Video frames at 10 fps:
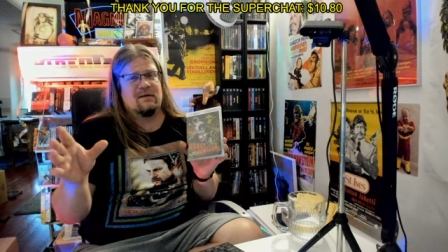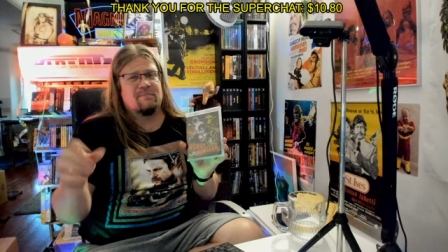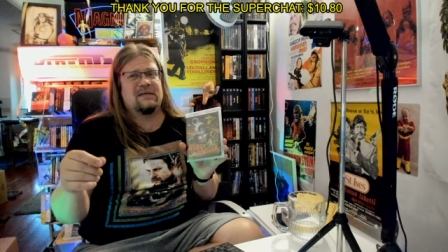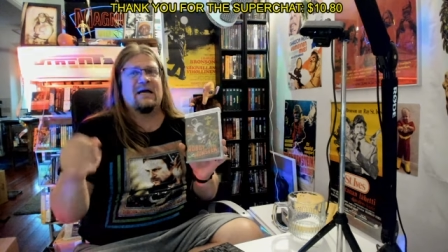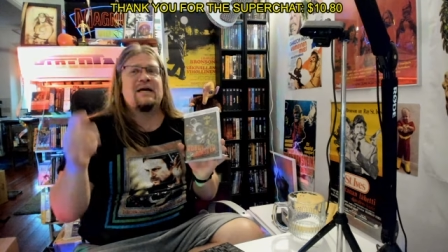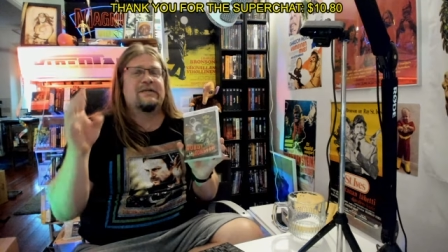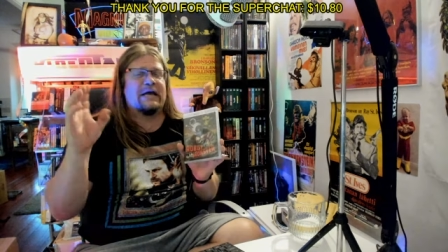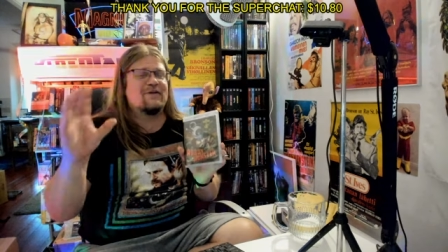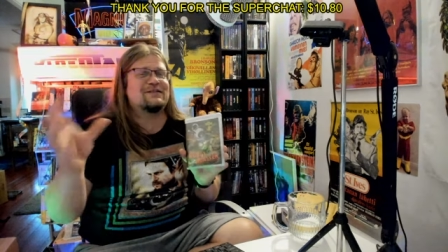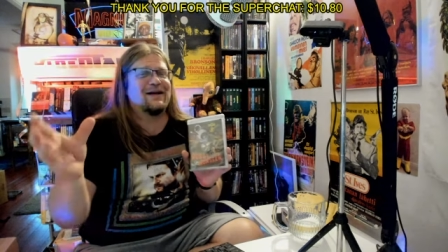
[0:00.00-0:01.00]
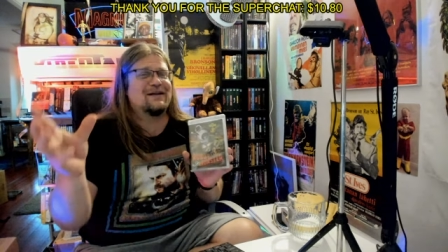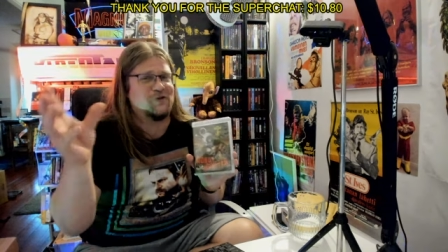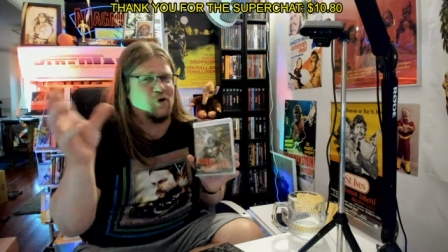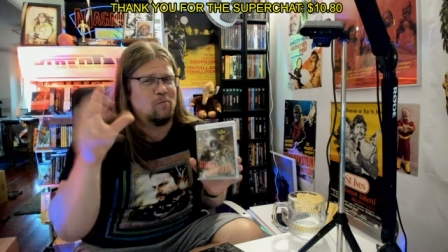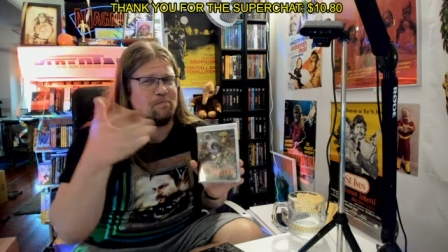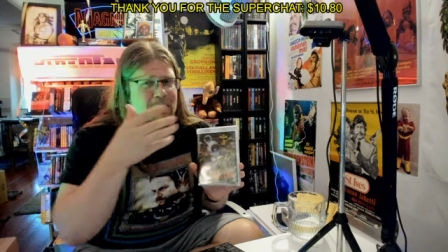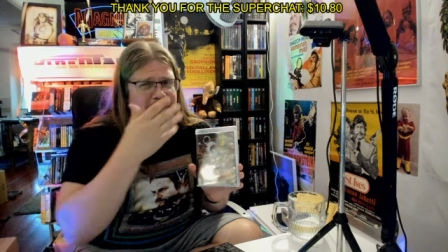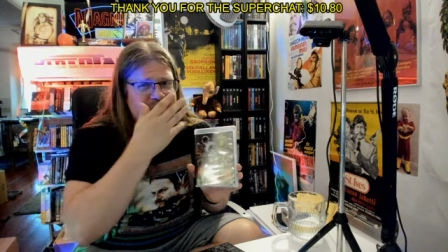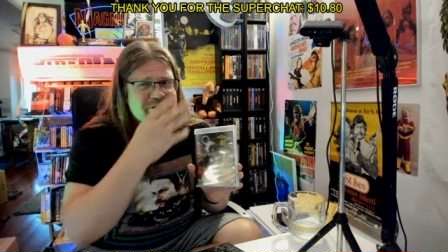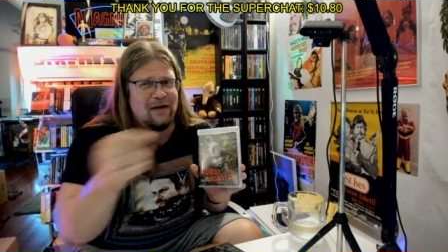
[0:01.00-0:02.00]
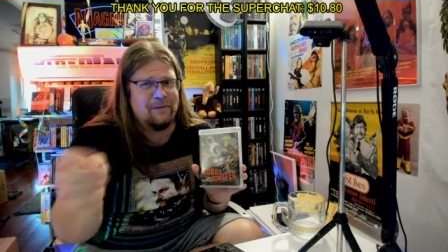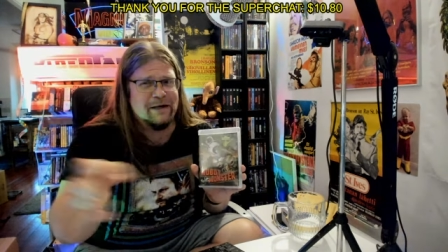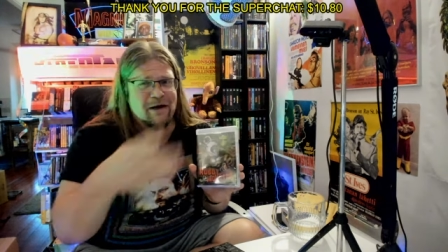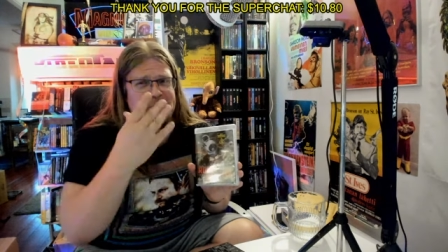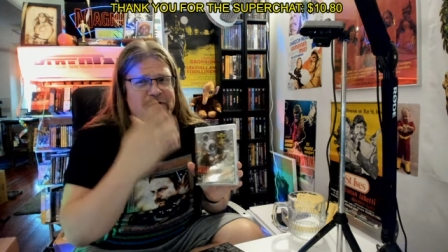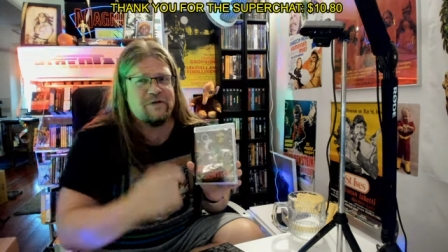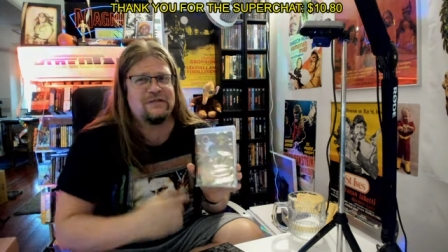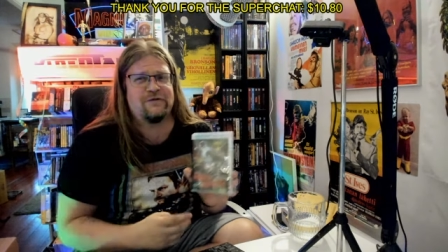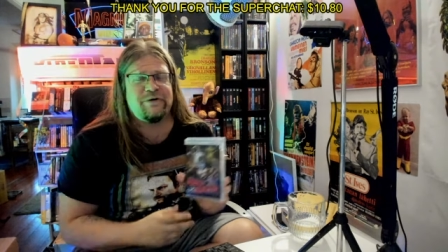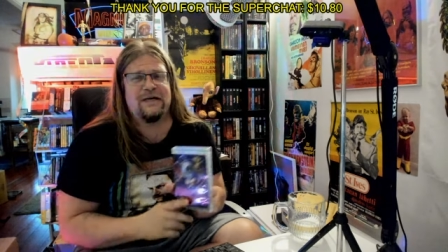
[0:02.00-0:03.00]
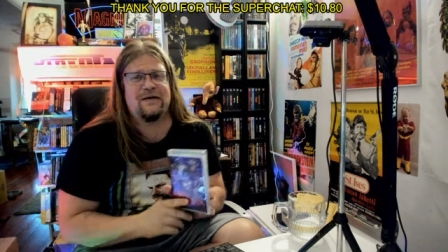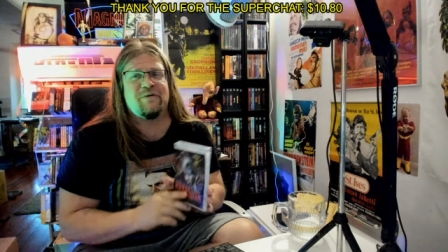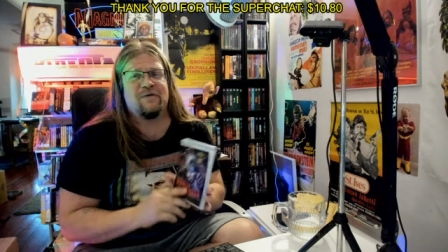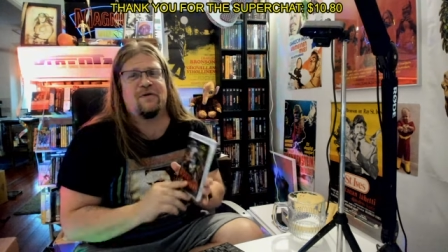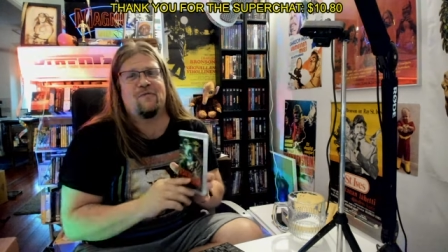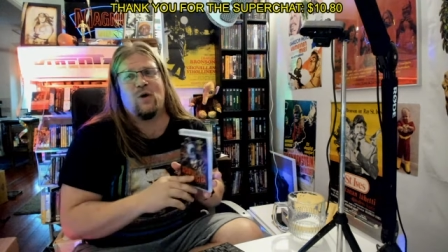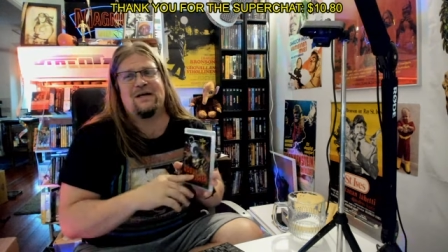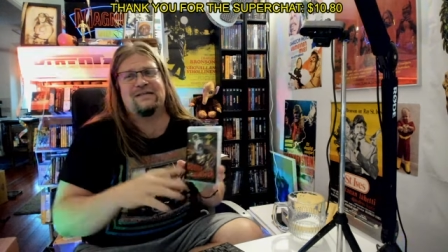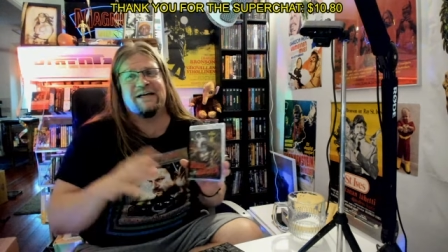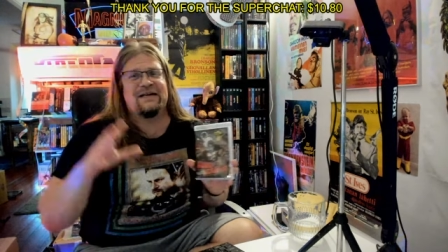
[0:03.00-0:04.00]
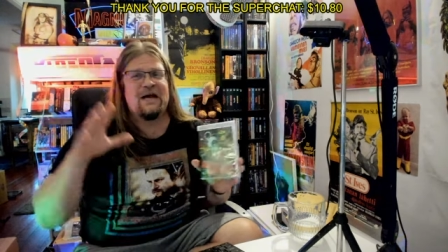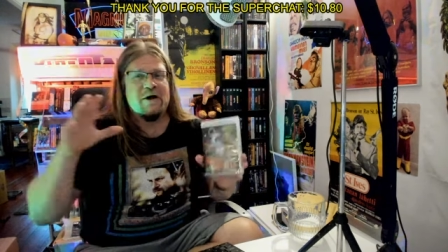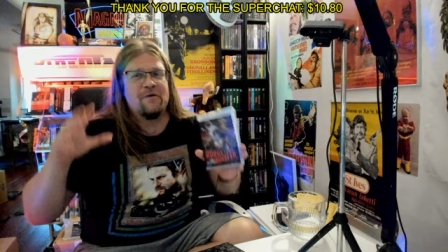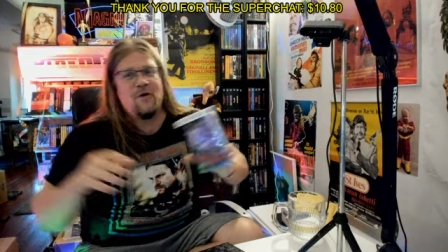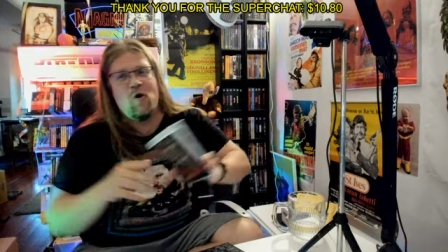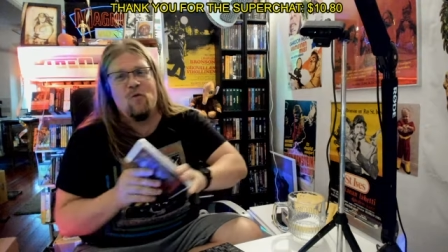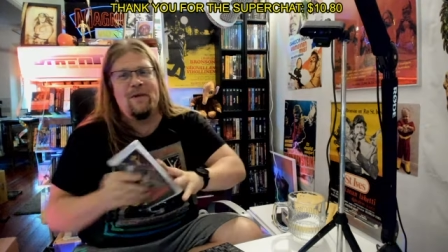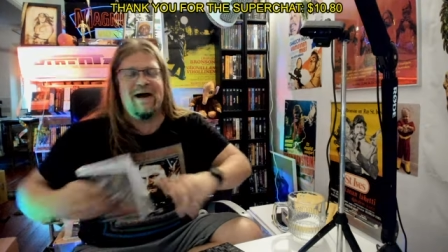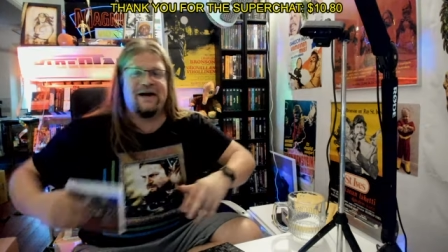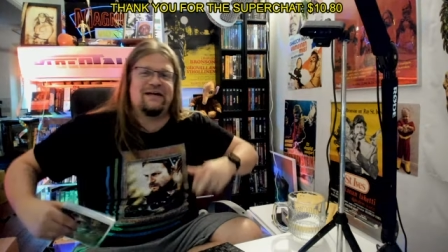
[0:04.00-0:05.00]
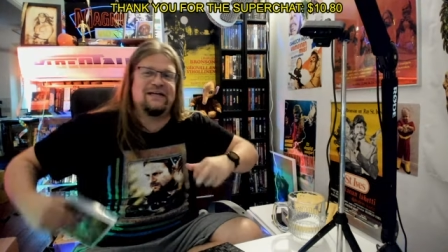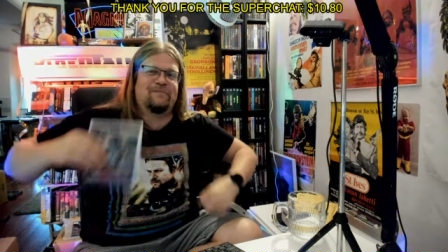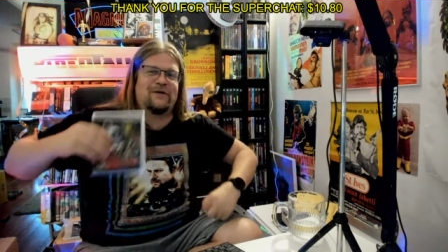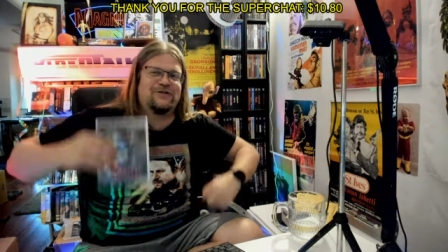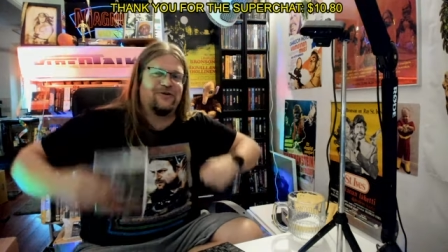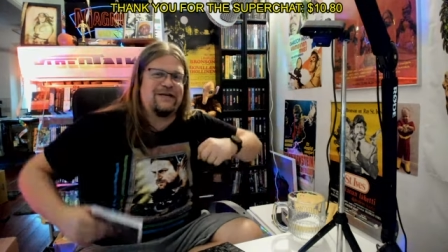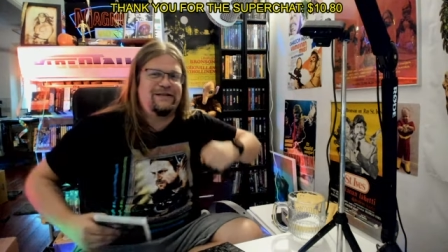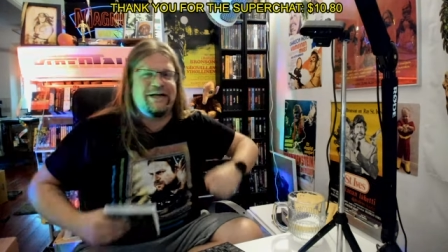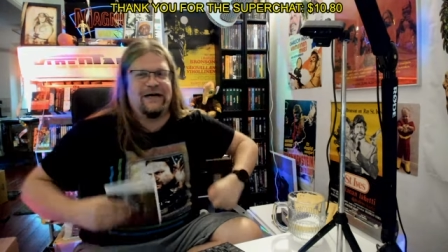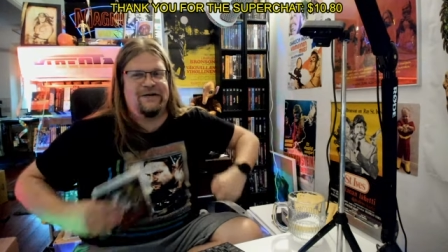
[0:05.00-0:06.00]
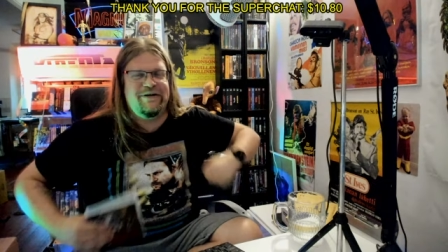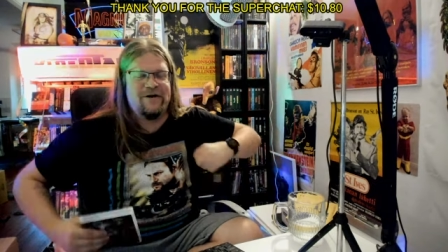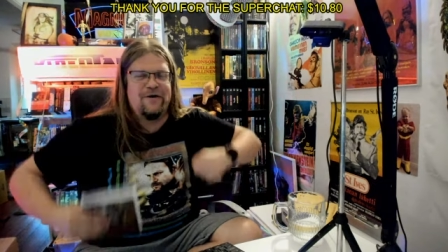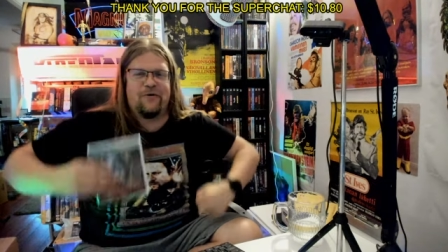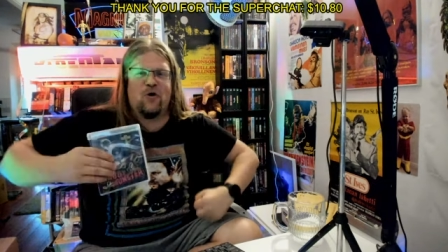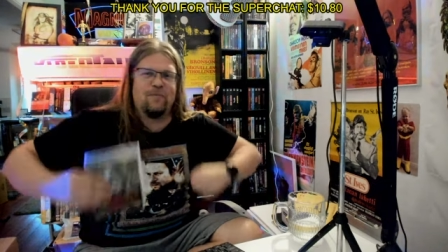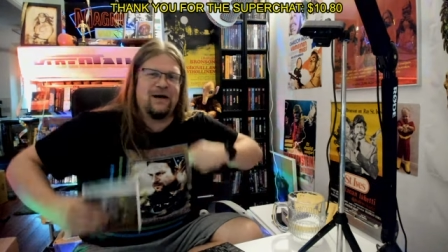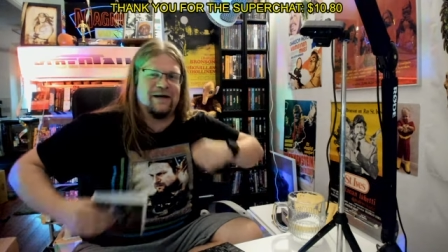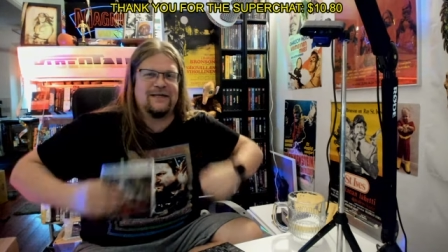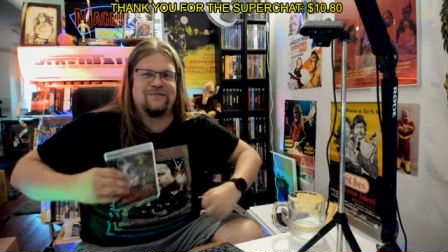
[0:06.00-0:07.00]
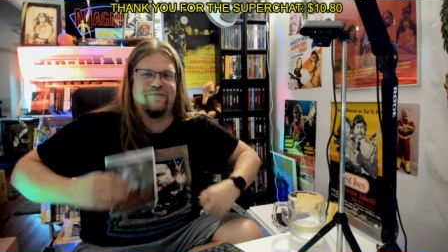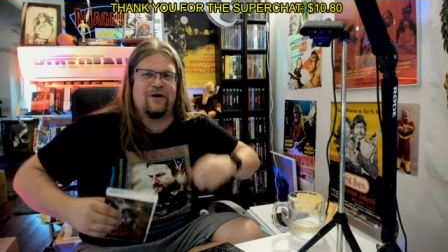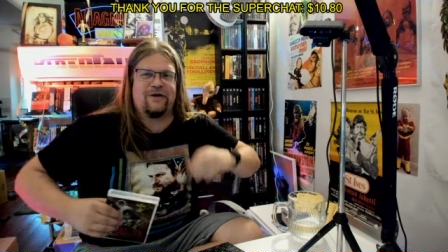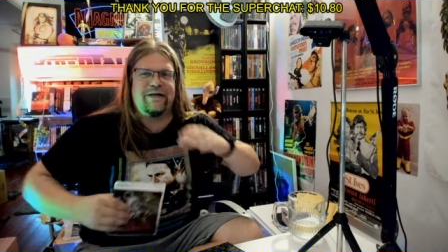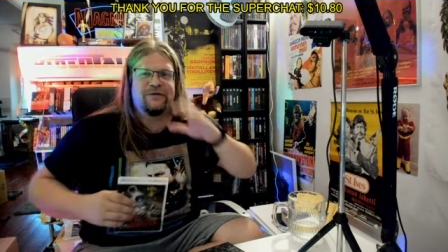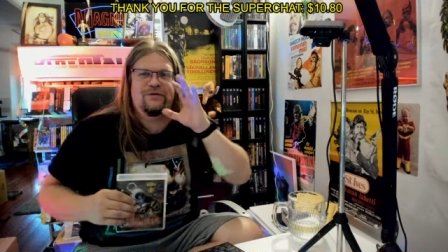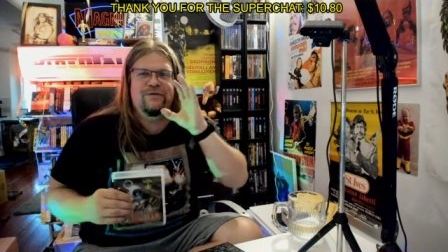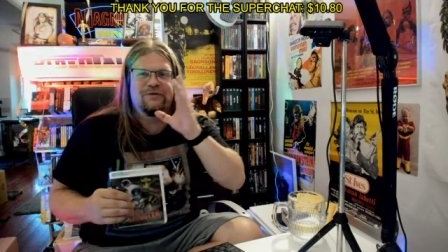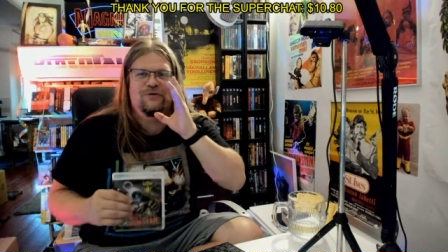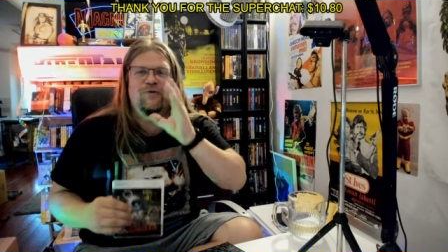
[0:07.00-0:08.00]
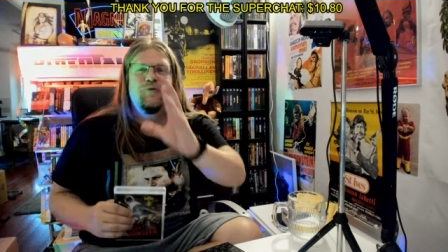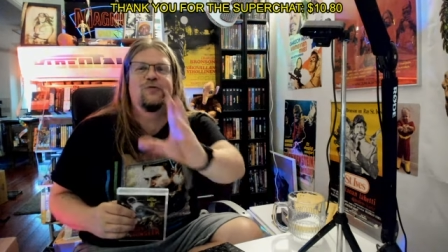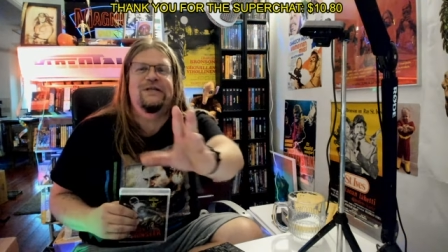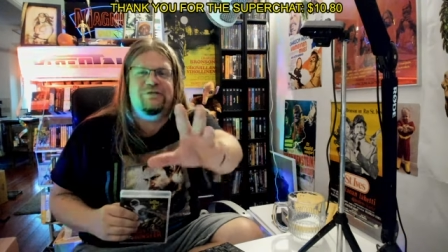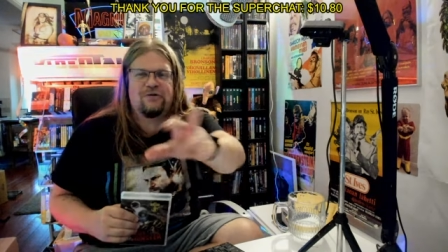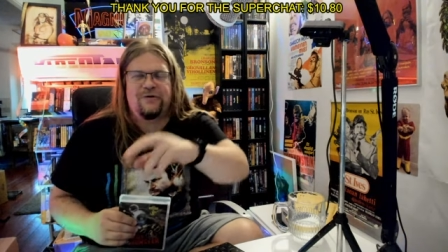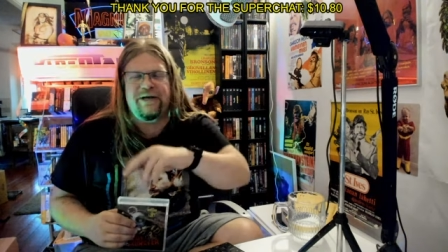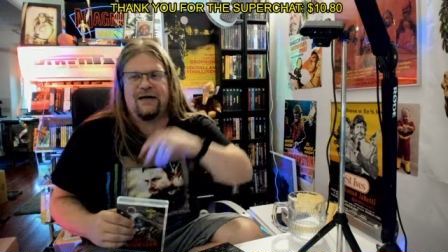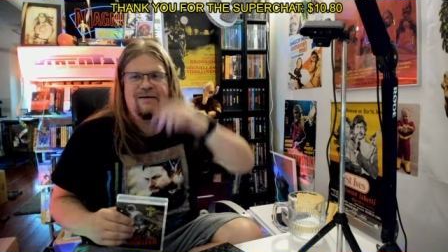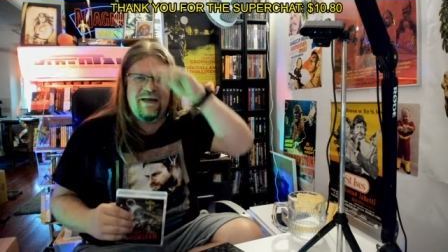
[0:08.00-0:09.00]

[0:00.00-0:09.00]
But there was like soap bubbles coming out of the screen once, and Ro-Man, especially in the end, Ro-Man is walking through the screen.